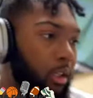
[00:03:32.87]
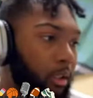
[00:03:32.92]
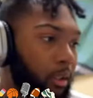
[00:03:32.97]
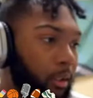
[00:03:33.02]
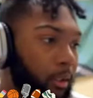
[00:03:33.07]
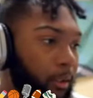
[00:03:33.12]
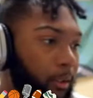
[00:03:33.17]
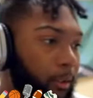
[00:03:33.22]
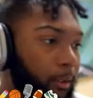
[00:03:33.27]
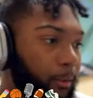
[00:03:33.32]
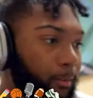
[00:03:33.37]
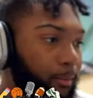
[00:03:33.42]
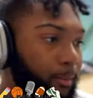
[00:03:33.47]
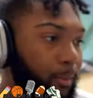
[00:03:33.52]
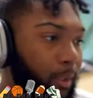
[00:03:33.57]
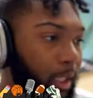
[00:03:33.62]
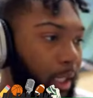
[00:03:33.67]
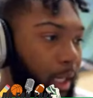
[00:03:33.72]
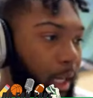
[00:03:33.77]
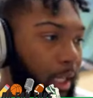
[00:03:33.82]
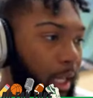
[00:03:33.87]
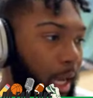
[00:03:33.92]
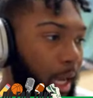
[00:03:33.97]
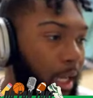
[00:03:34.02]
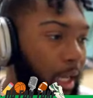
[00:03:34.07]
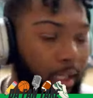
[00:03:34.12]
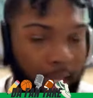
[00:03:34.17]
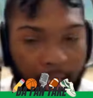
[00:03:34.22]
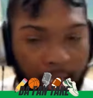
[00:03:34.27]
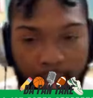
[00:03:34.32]
um, yeah, I,
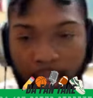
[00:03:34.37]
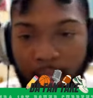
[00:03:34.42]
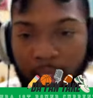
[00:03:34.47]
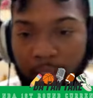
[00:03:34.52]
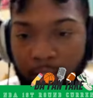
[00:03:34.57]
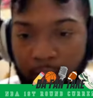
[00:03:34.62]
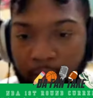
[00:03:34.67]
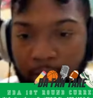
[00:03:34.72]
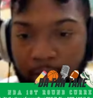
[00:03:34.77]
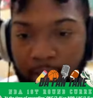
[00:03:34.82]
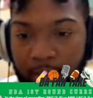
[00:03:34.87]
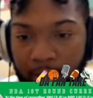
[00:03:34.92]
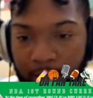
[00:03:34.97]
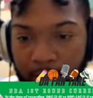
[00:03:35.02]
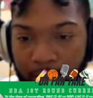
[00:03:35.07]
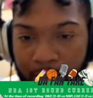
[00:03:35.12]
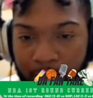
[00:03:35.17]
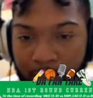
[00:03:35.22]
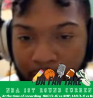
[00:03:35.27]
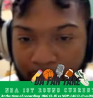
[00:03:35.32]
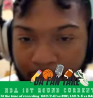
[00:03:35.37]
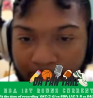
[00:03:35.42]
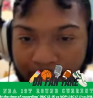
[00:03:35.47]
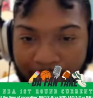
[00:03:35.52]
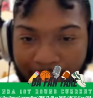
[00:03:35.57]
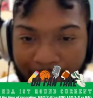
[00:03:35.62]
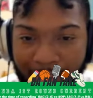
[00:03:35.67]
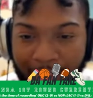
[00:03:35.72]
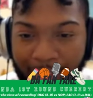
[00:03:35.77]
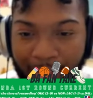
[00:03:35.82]
I, I think this is is,
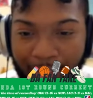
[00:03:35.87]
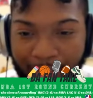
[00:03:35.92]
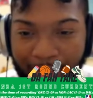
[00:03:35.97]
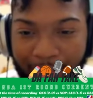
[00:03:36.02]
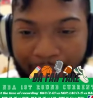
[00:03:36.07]
is